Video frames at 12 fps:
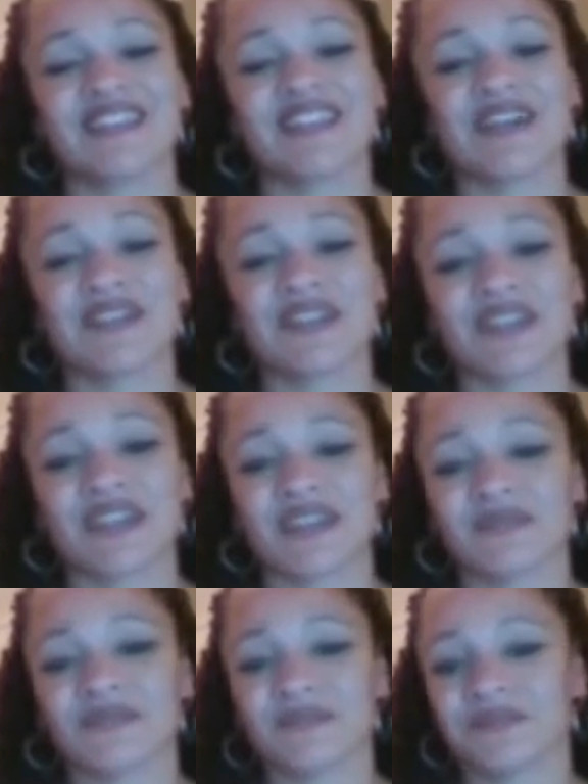that was.
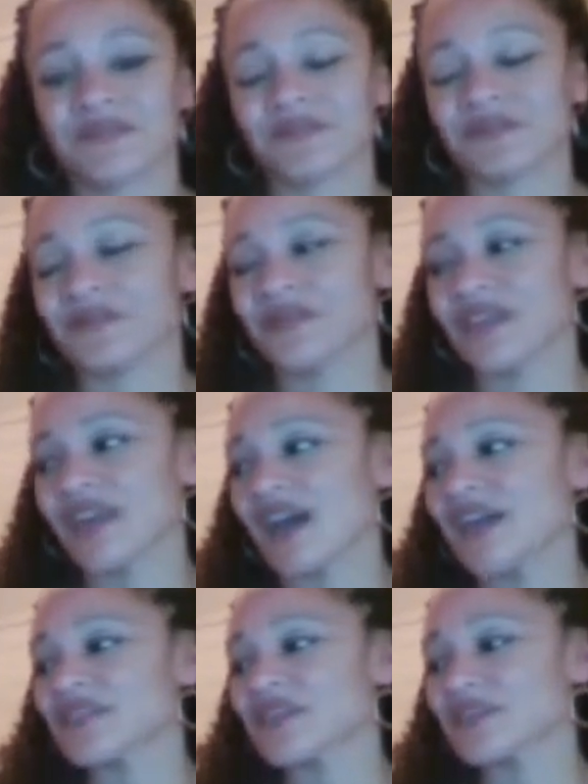
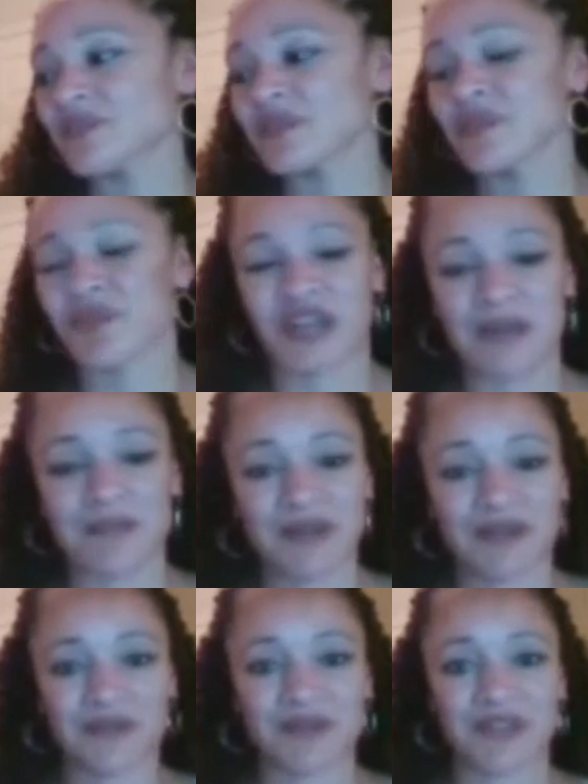I thought it was gonna be more
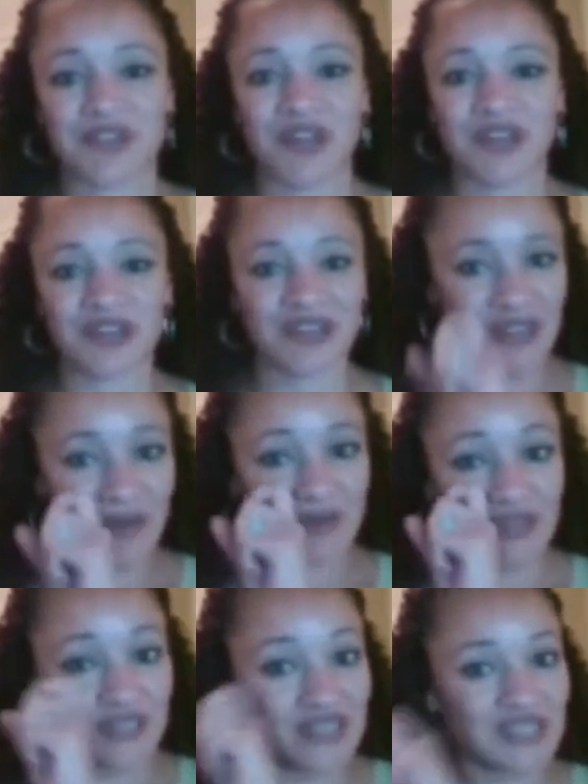epic from the trailer because that
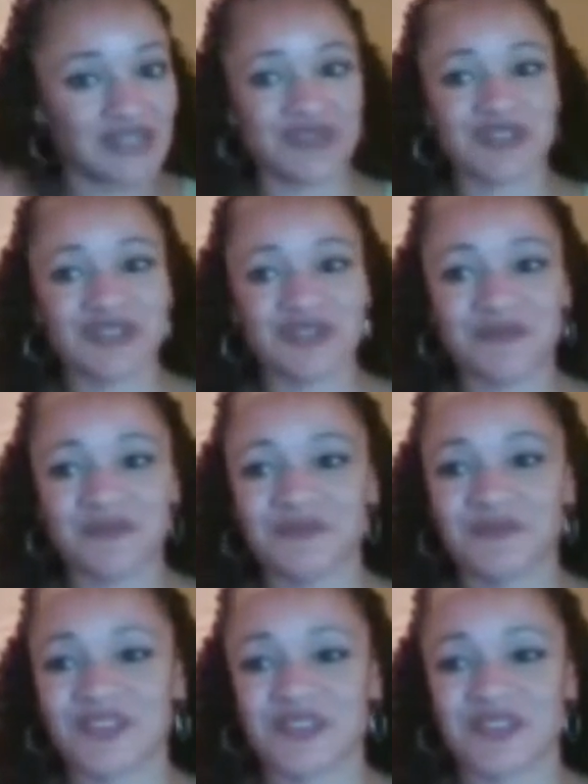was in the teaser too.
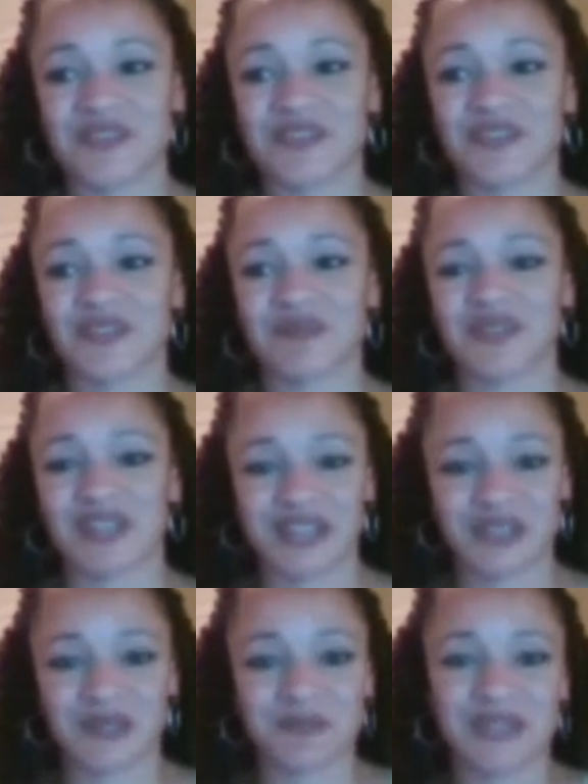I thought it was gonna be
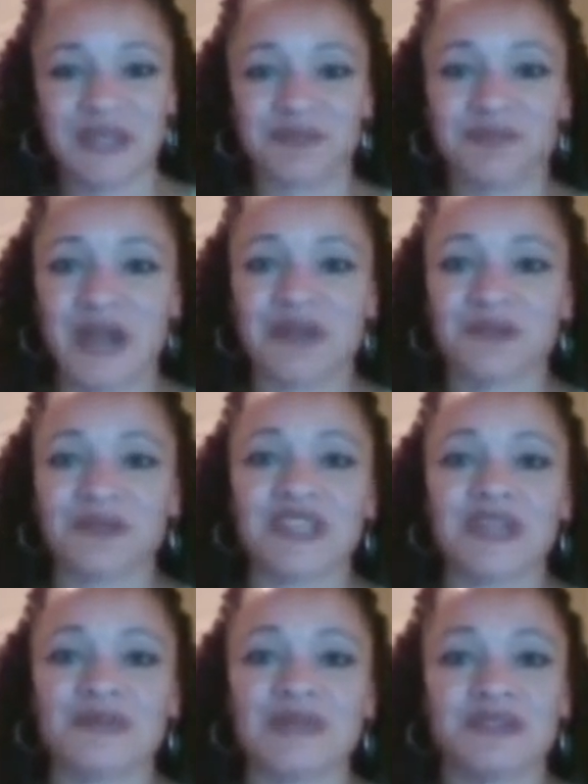like this big battle
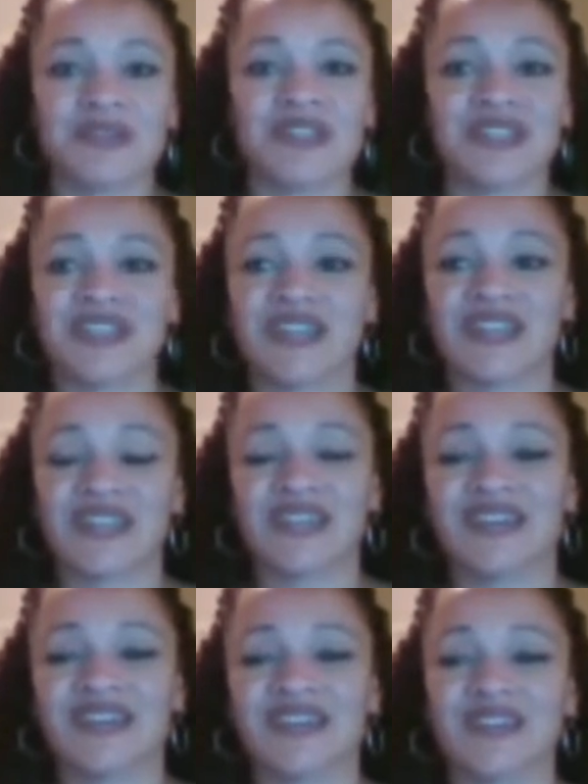thing, but it was just like,
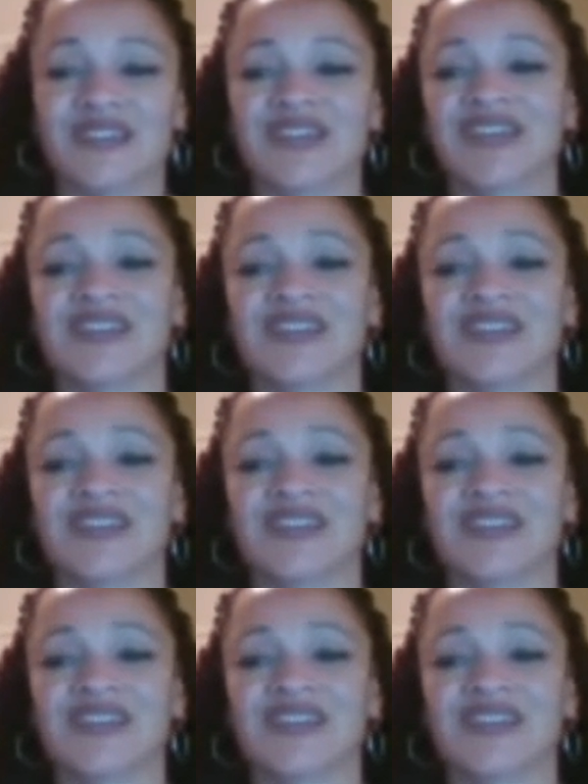oh,